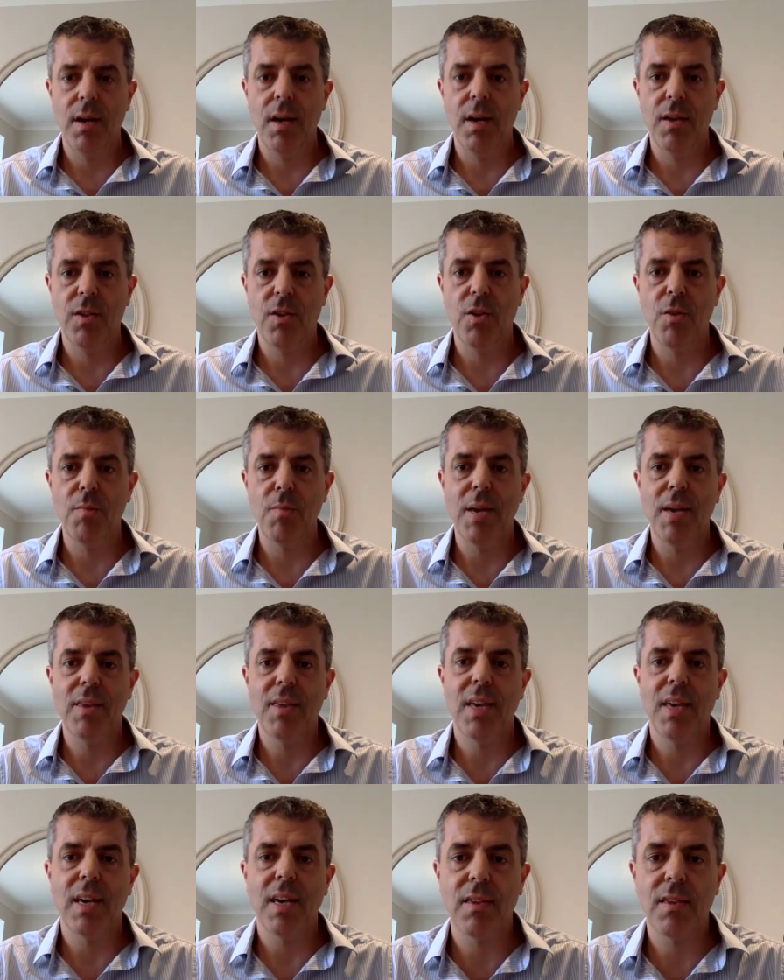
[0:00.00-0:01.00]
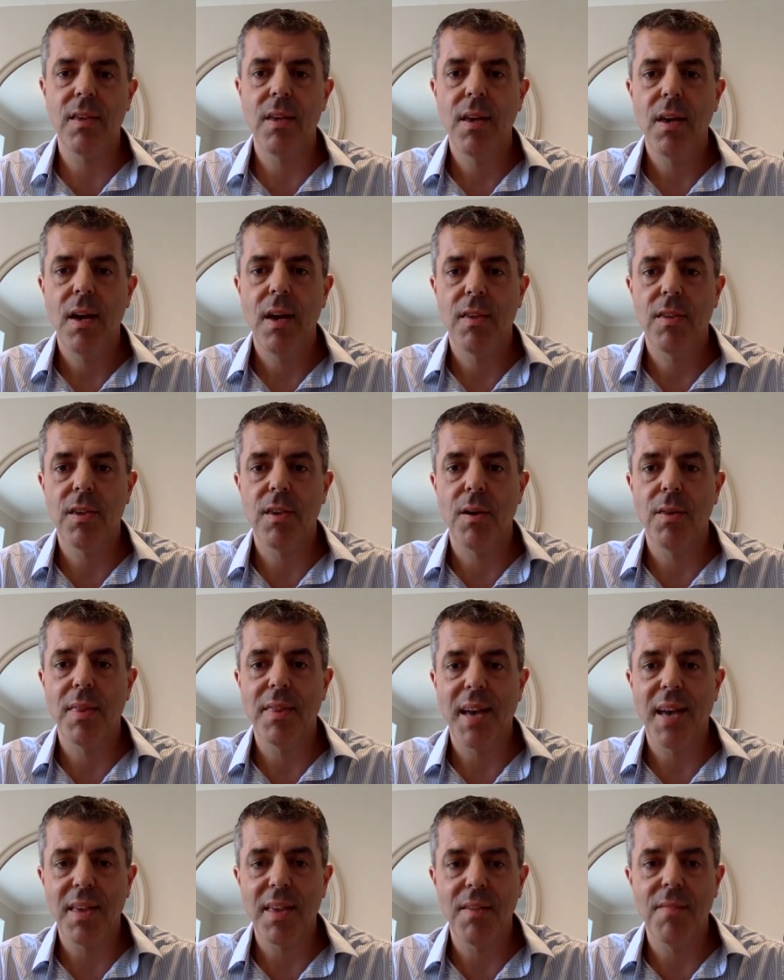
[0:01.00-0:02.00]
Zoom meetings, so
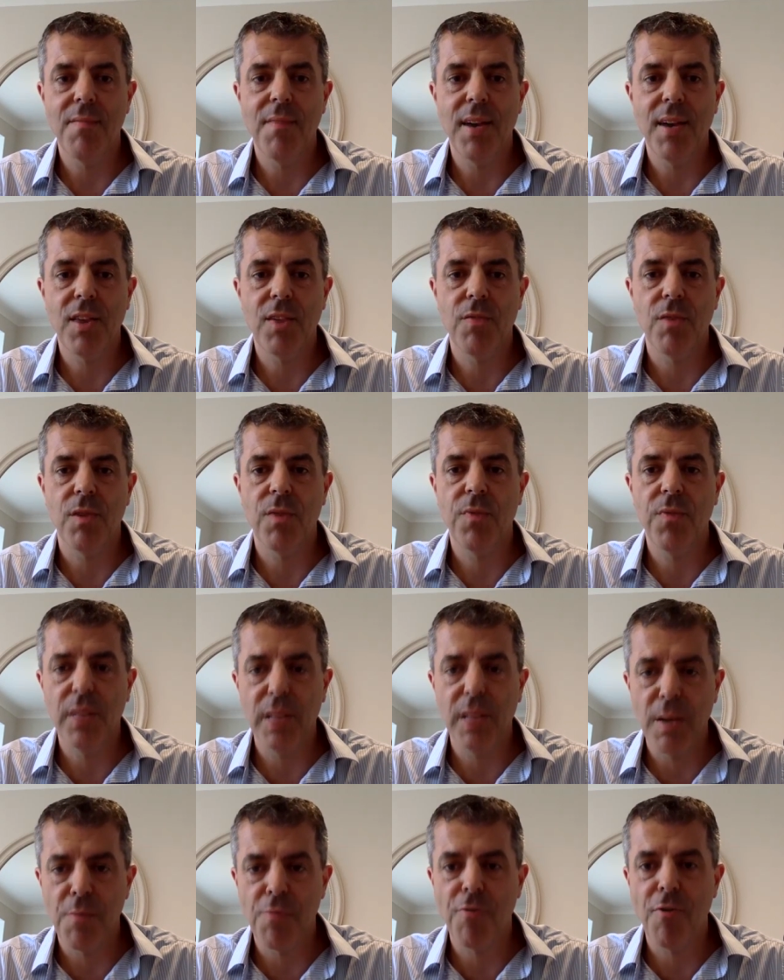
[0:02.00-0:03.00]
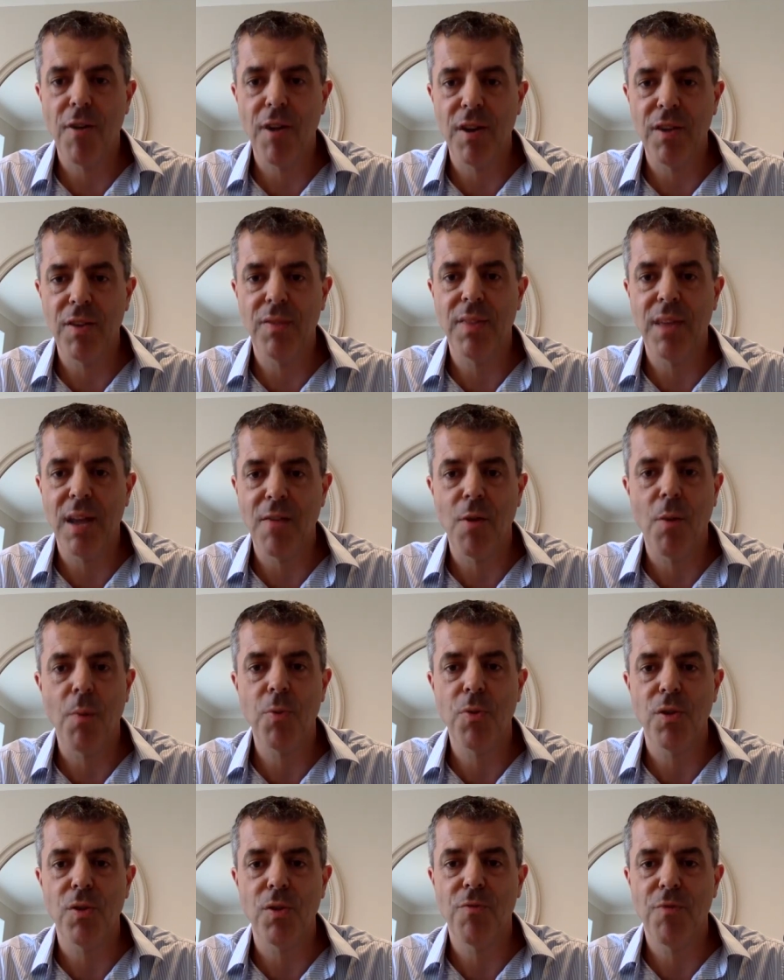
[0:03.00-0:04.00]
that investor is fully apprised of their
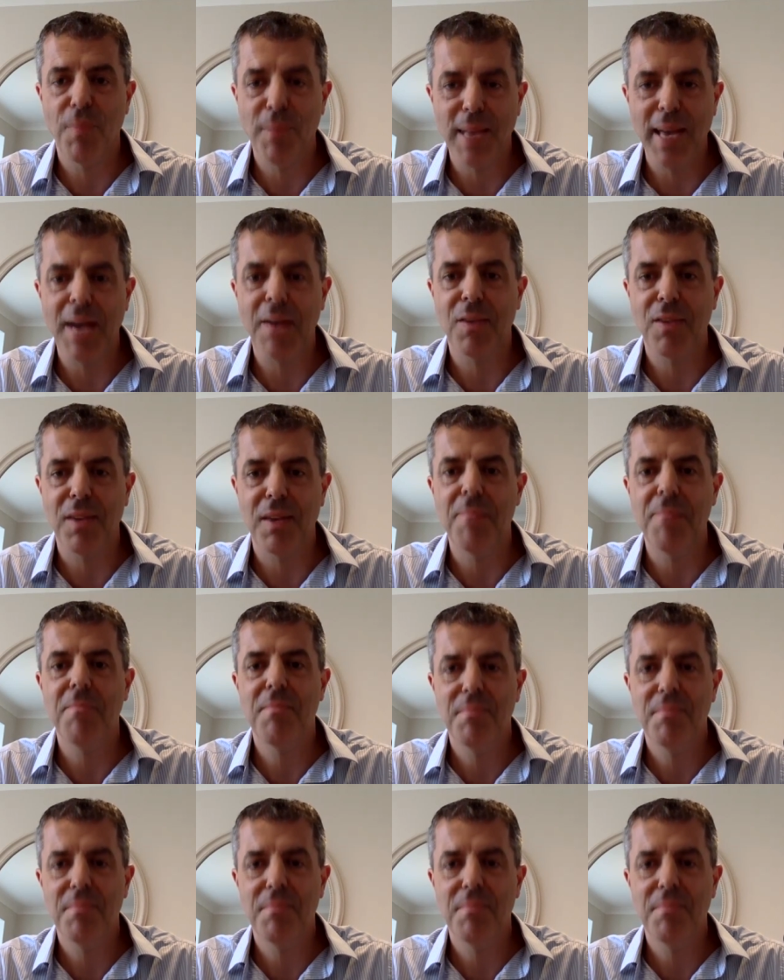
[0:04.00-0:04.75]
options from the outset.